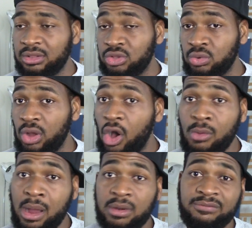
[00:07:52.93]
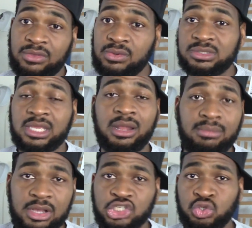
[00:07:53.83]
doing all my reviews in a
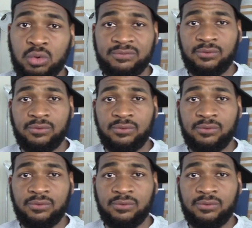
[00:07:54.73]
much newer